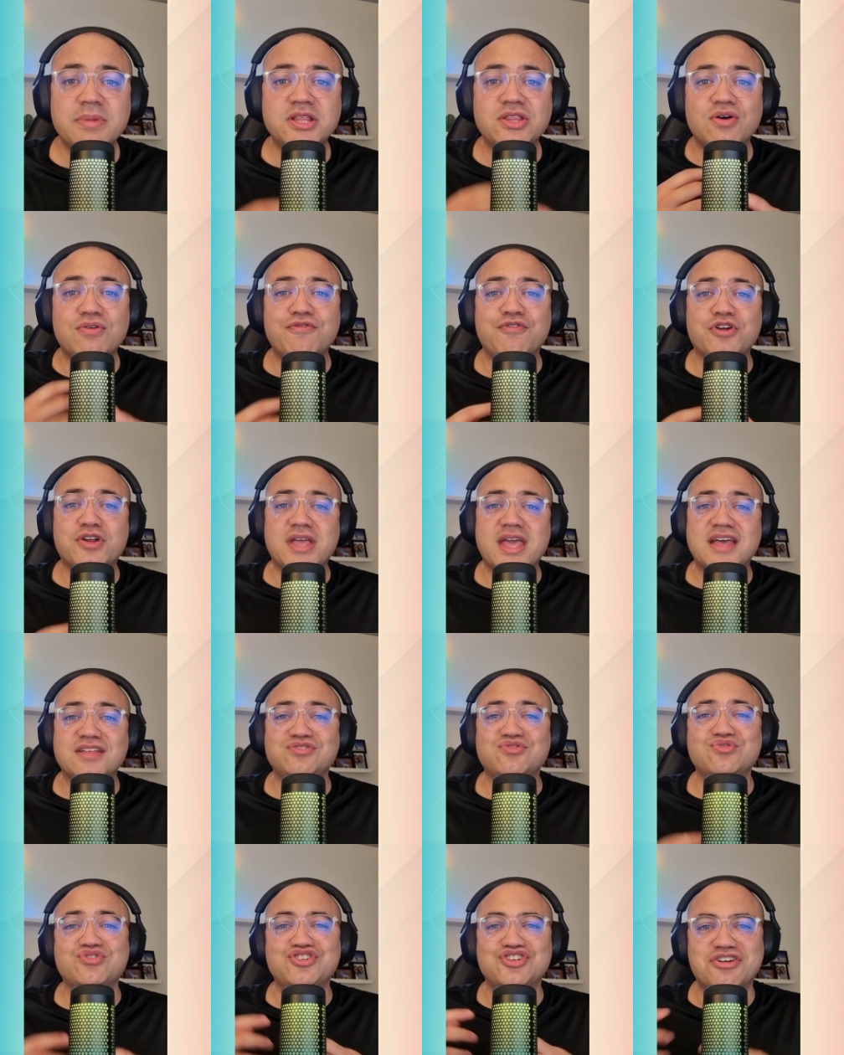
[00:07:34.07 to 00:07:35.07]
But don't
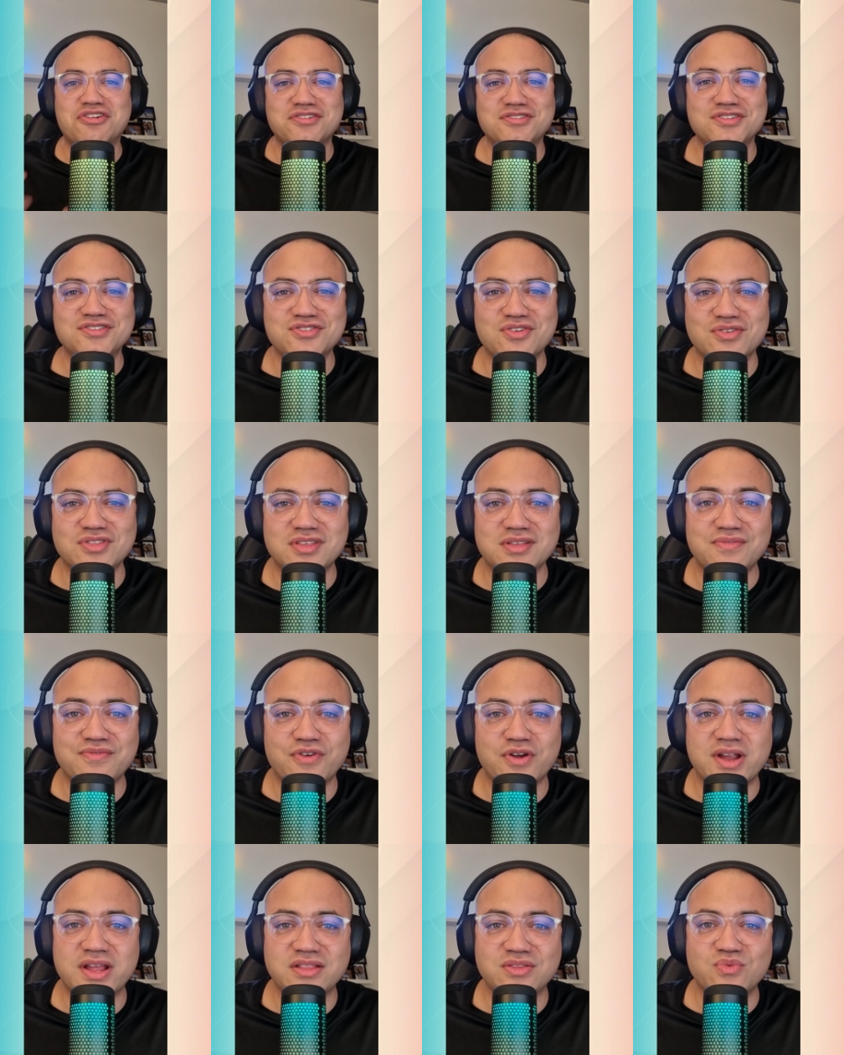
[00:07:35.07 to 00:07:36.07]
forget to share this content
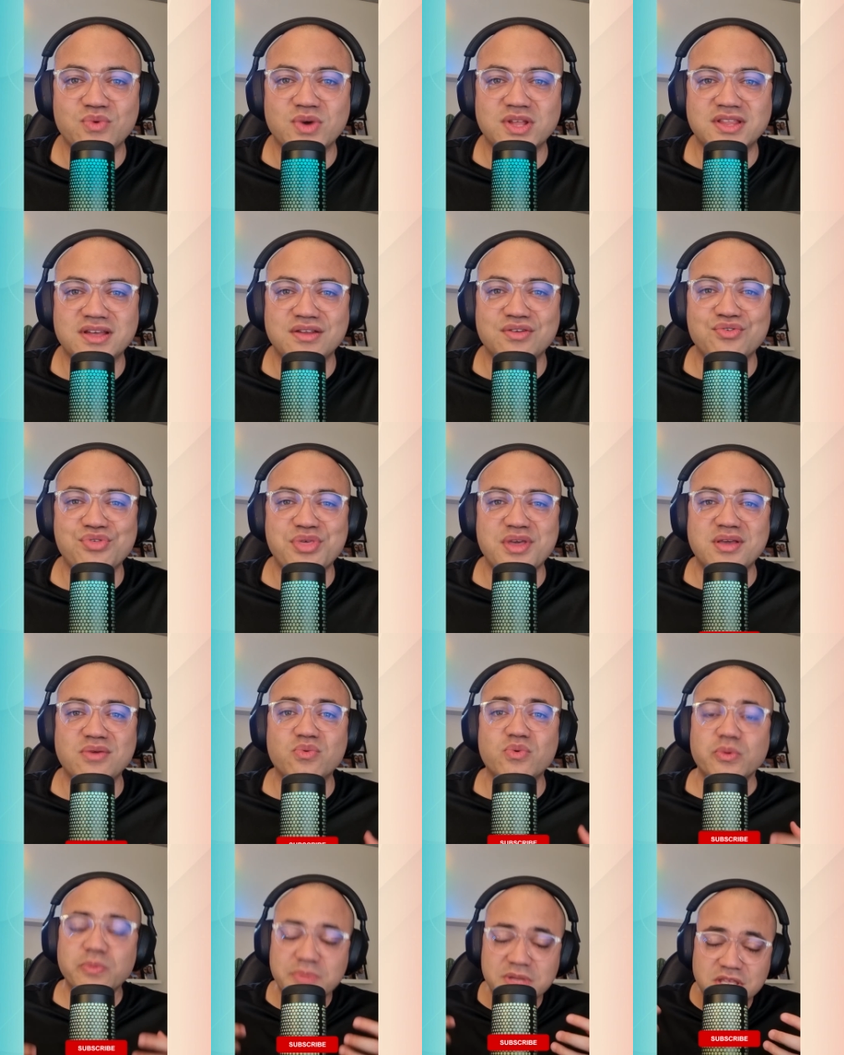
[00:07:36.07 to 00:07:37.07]
for anyone that you think
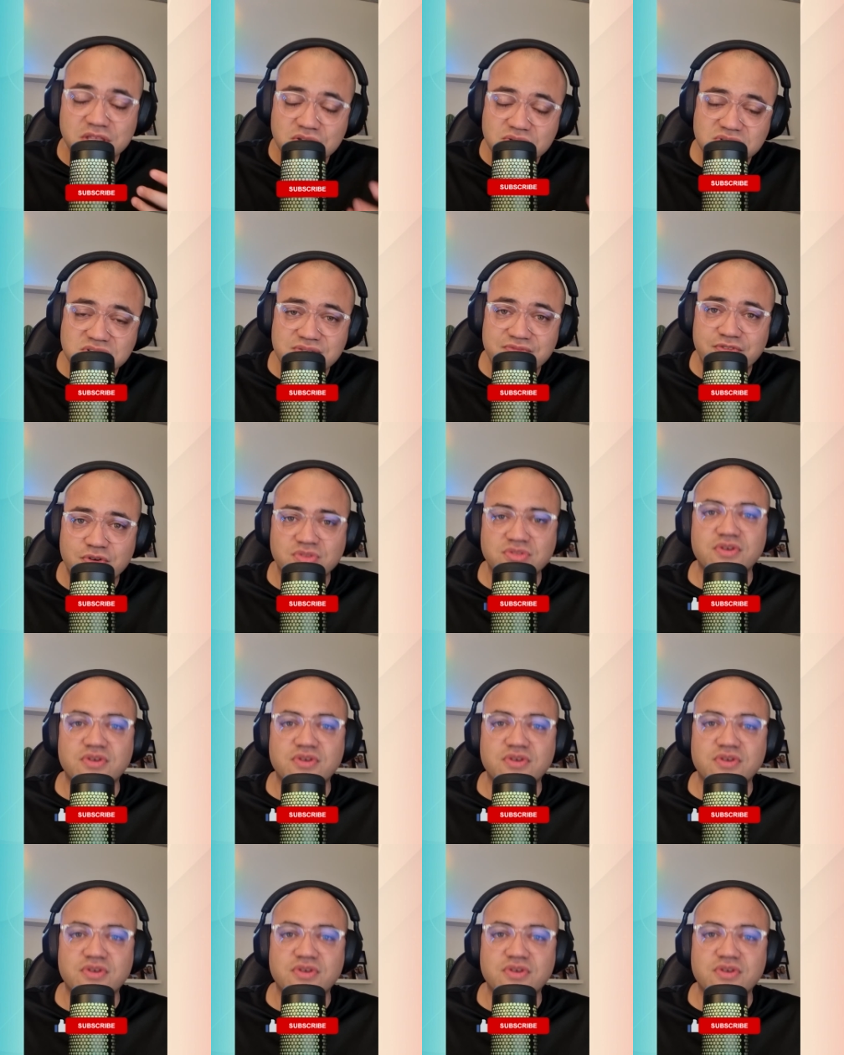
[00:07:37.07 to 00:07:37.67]
will be useful.